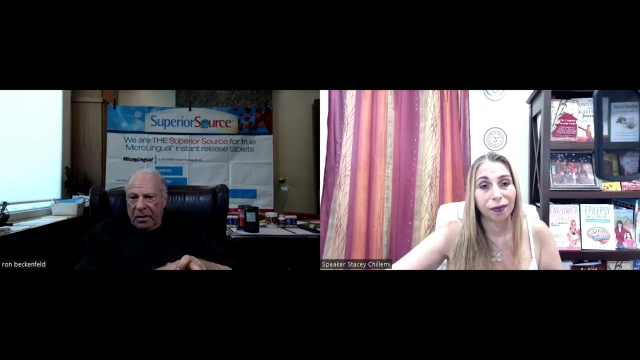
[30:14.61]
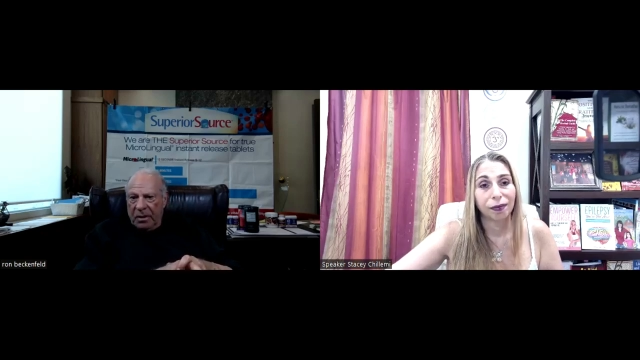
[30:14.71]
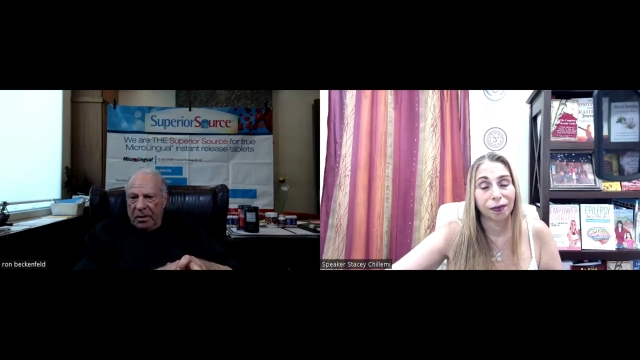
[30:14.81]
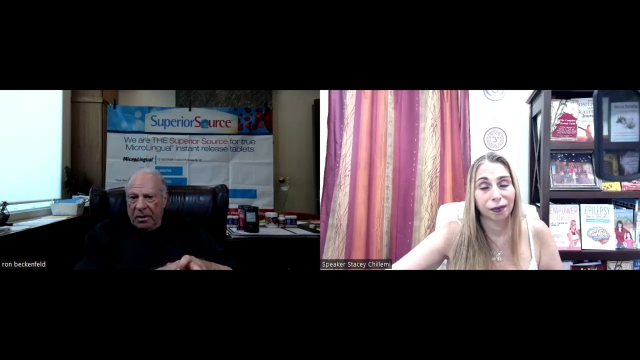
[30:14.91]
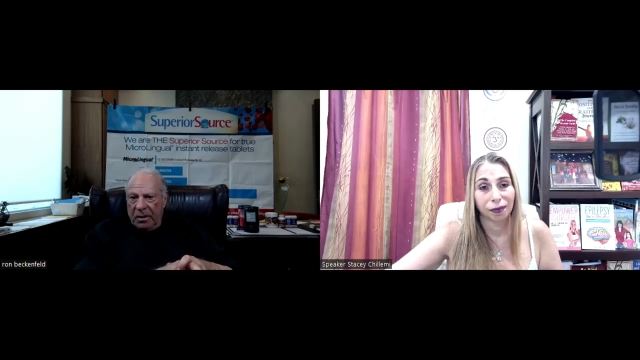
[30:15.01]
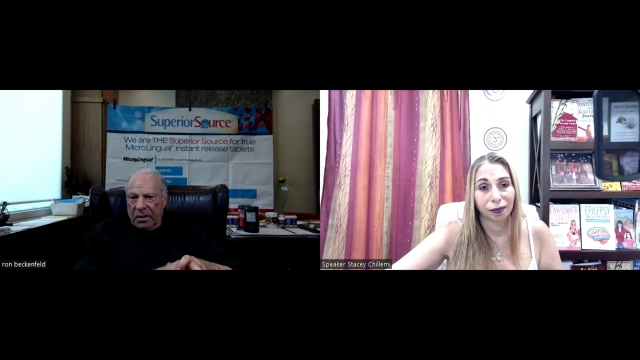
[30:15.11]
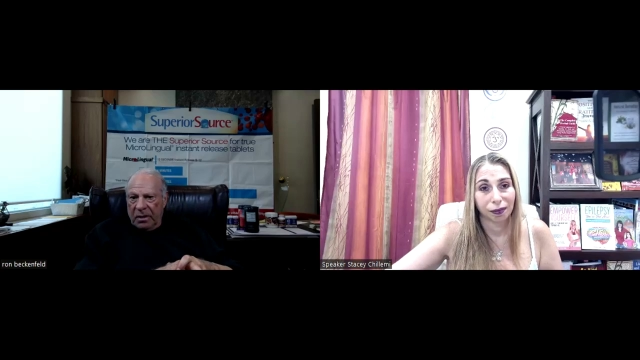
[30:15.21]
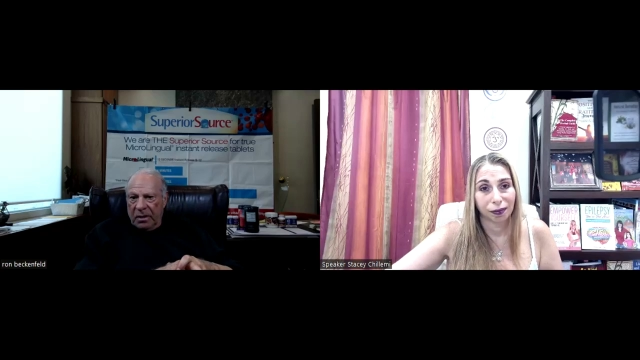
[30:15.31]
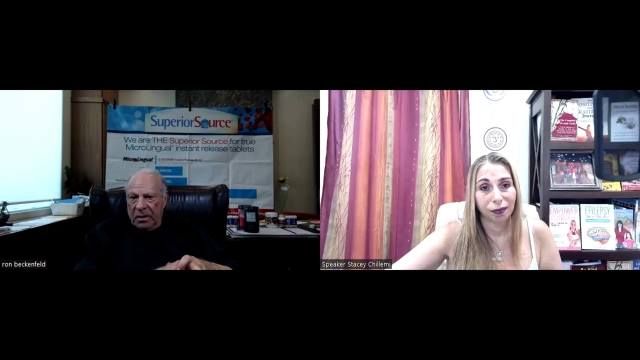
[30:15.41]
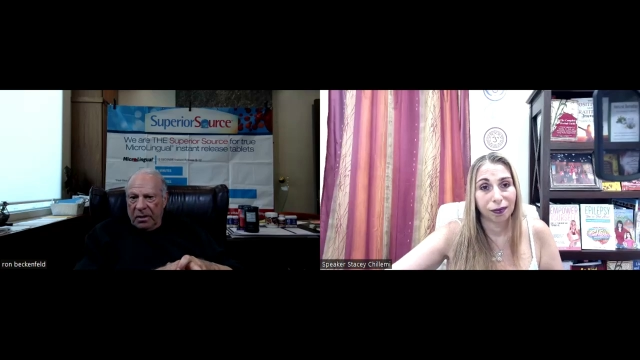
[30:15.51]

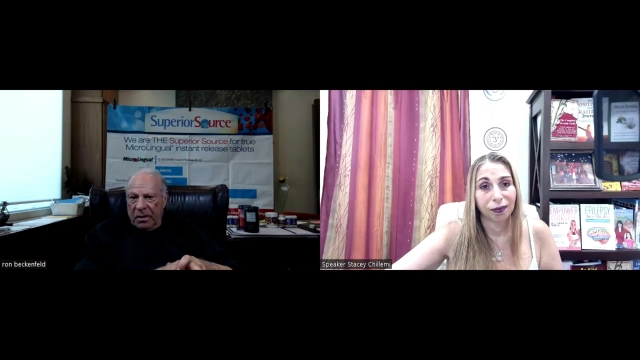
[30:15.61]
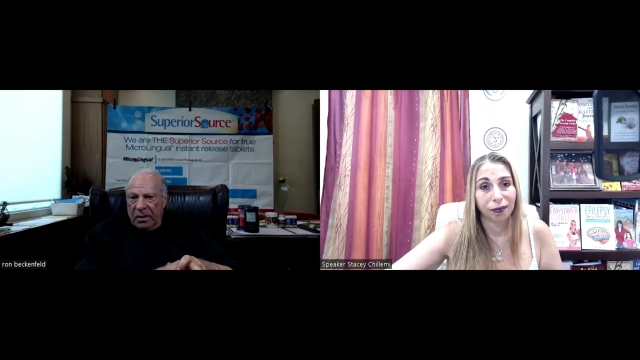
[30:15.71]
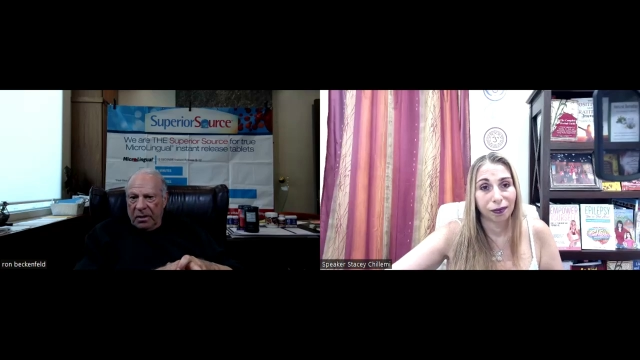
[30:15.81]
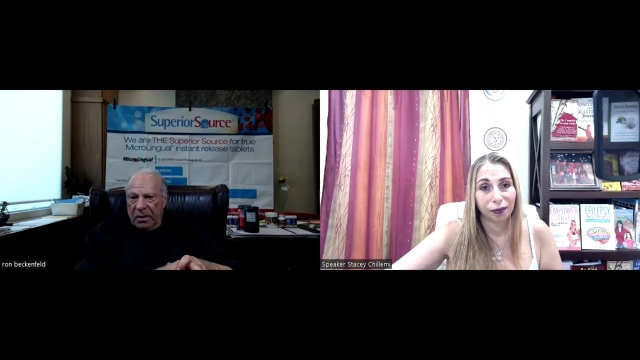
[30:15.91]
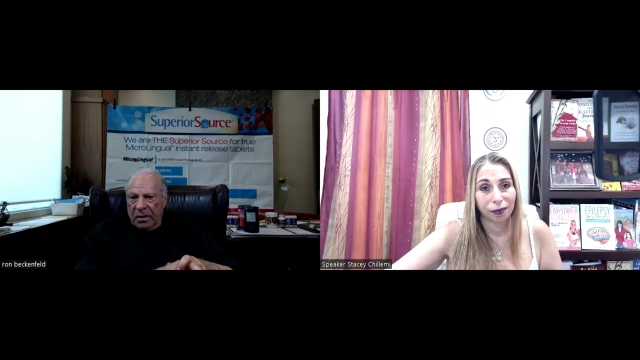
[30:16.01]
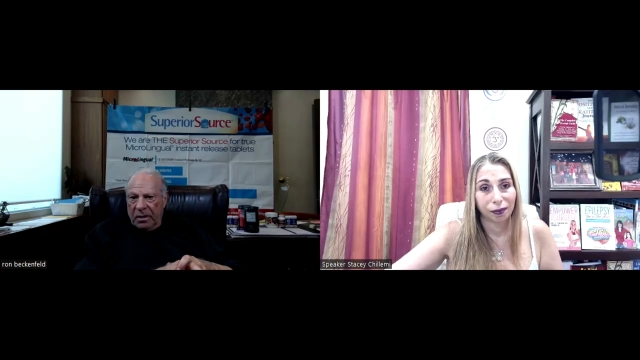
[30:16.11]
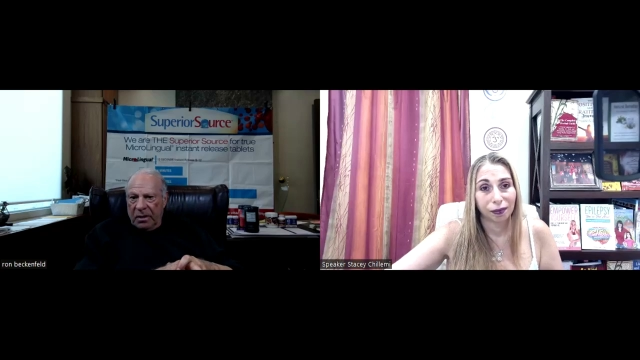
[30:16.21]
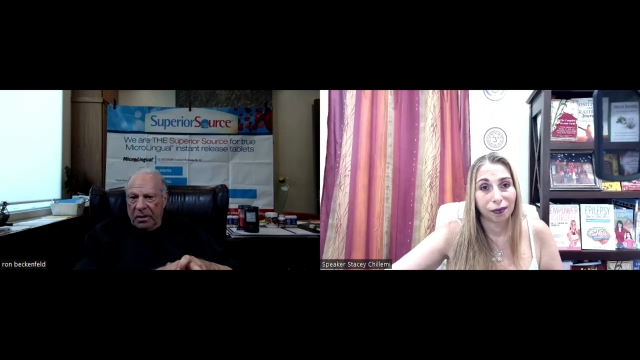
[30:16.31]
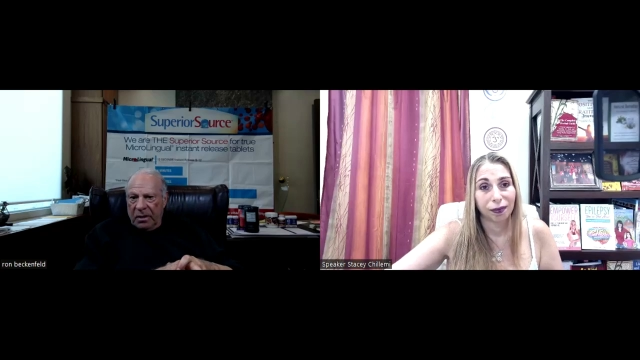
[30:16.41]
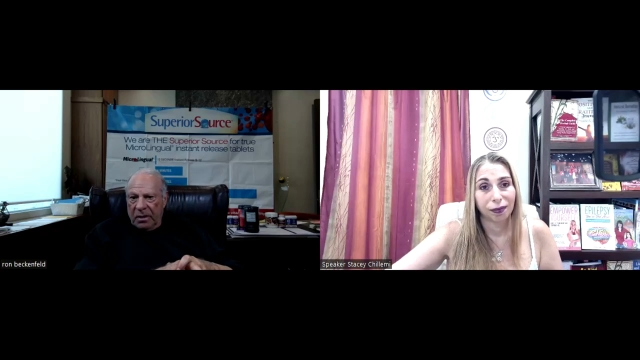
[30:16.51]

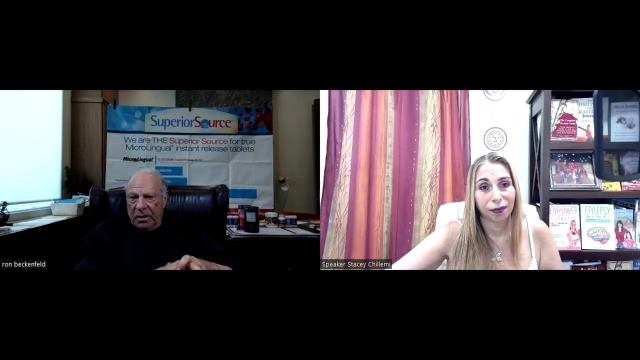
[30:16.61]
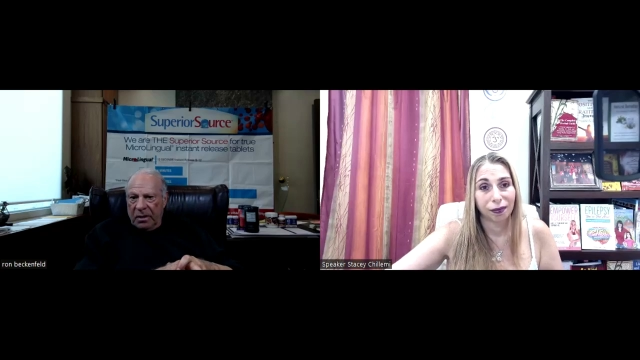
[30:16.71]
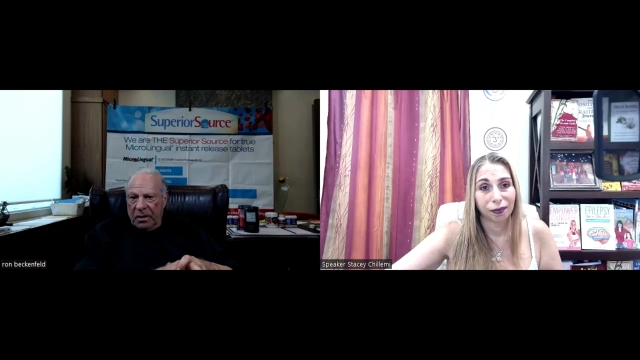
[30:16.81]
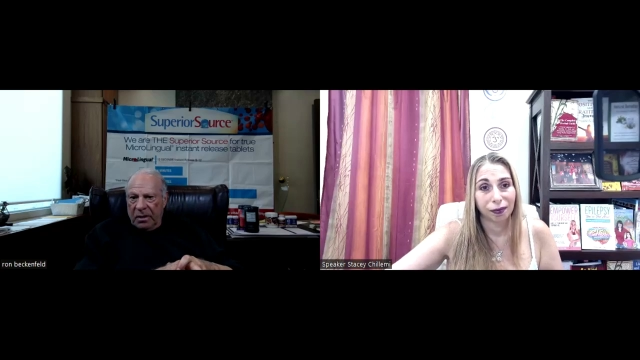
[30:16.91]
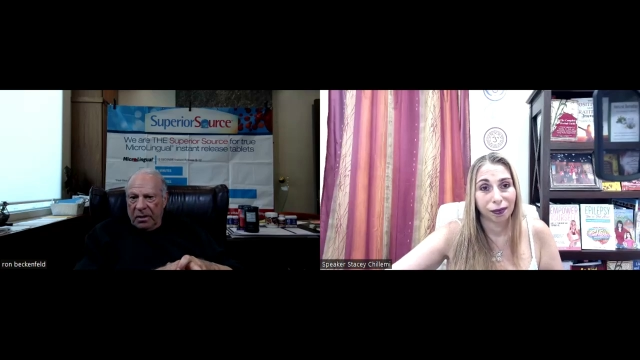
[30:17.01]
No one is speaking in this clip.